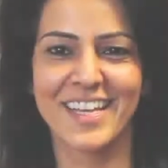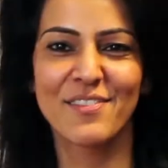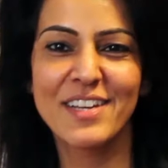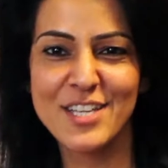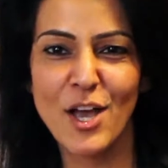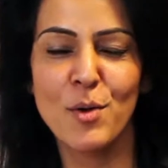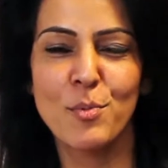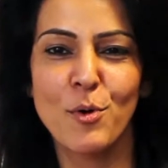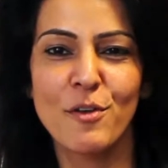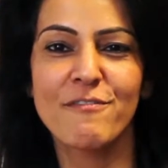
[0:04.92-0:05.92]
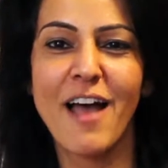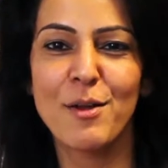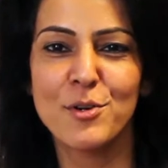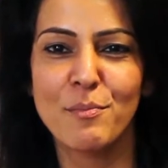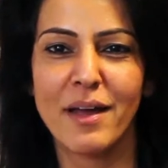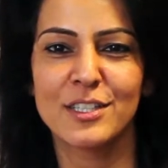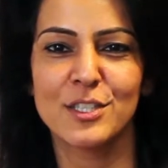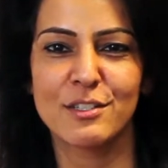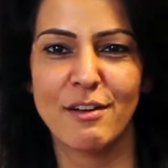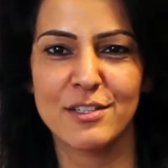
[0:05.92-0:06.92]
Kavita Oberoi, founder and
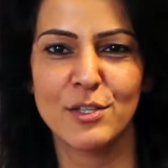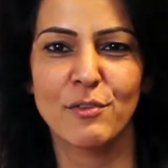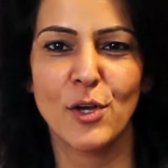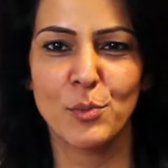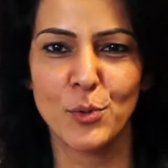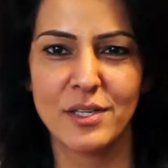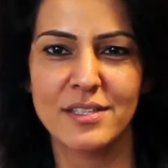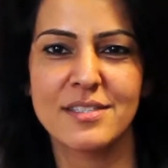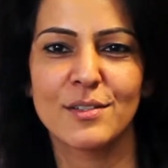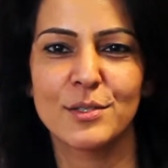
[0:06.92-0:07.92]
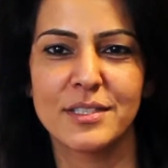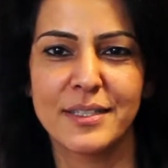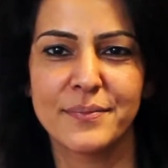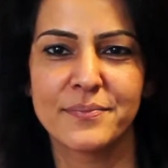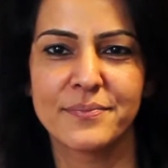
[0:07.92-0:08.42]
managing director of Oberoi Consulting.